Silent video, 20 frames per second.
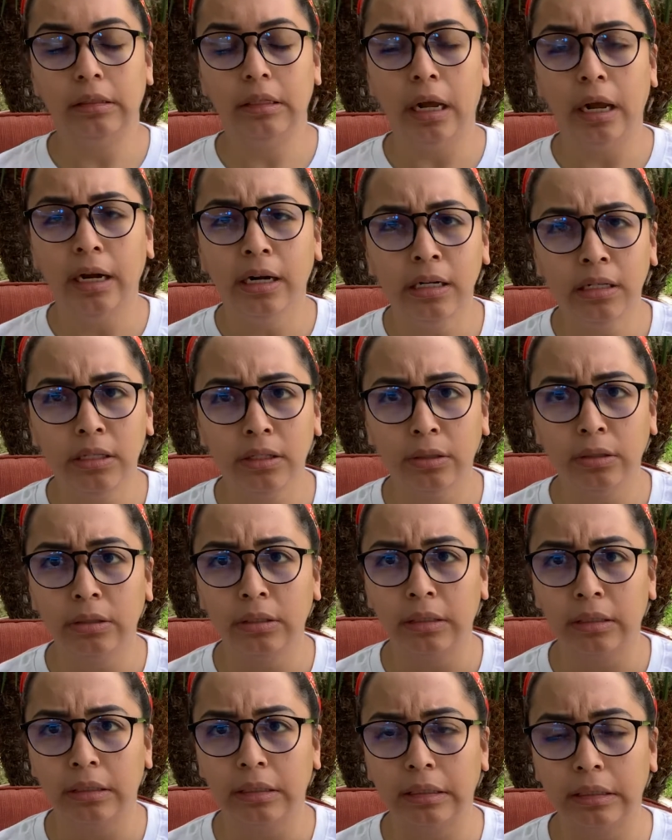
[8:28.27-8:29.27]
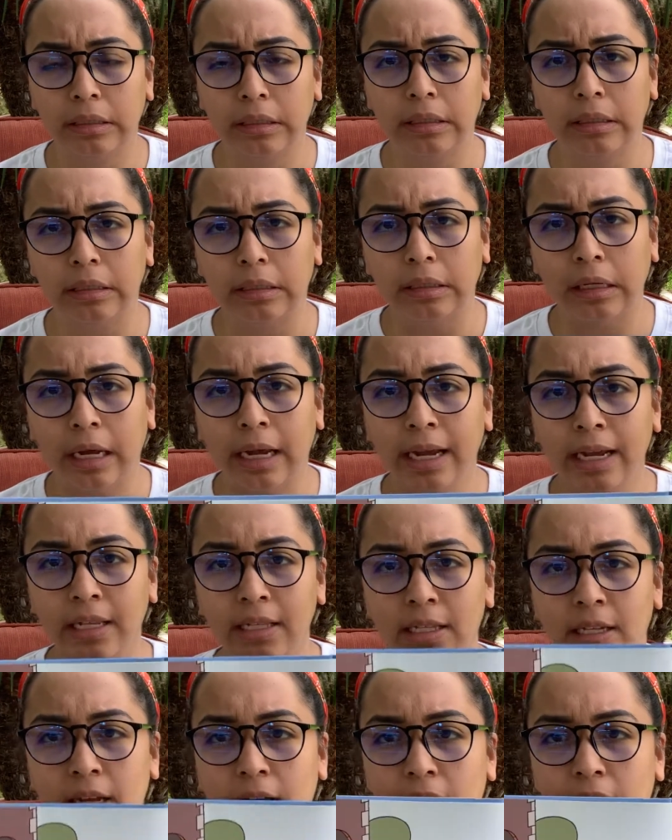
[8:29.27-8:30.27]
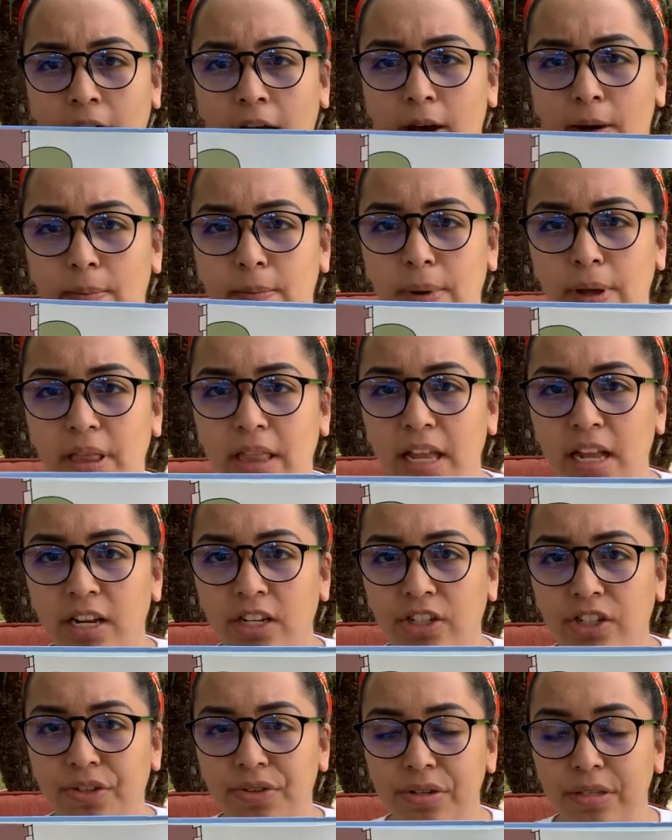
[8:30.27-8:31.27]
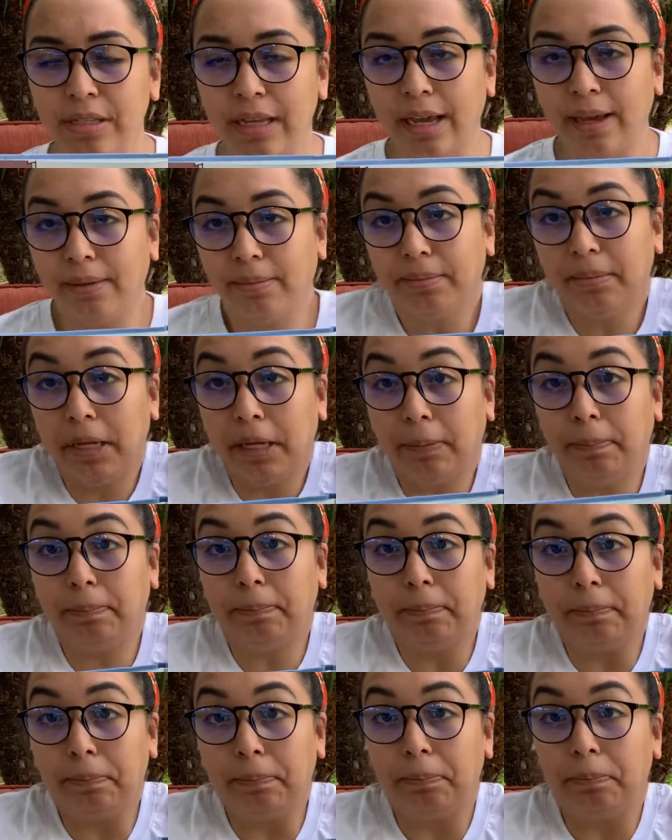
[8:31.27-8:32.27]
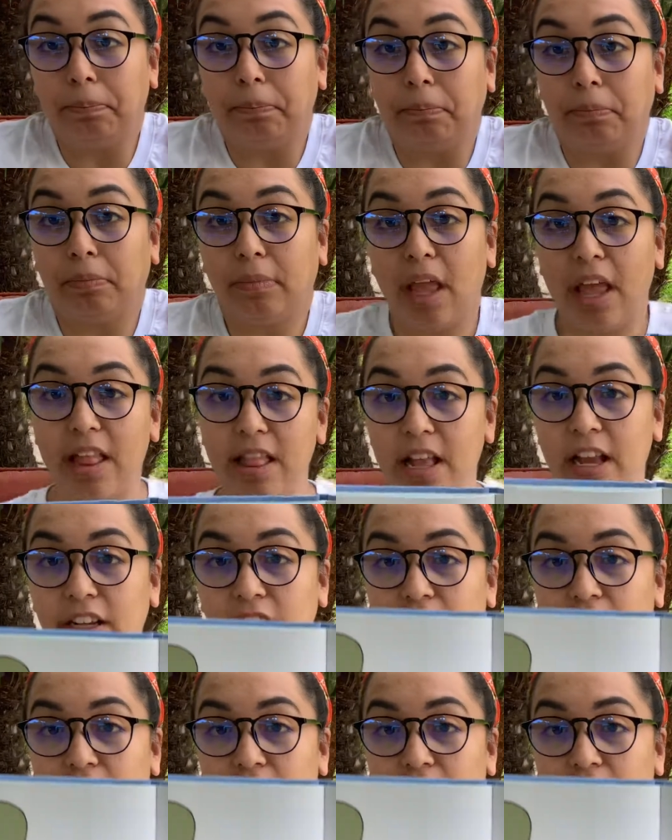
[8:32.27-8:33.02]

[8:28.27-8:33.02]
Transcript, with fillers: dinosaurs are extinct? But then she was like, up. Oh. Ah. And then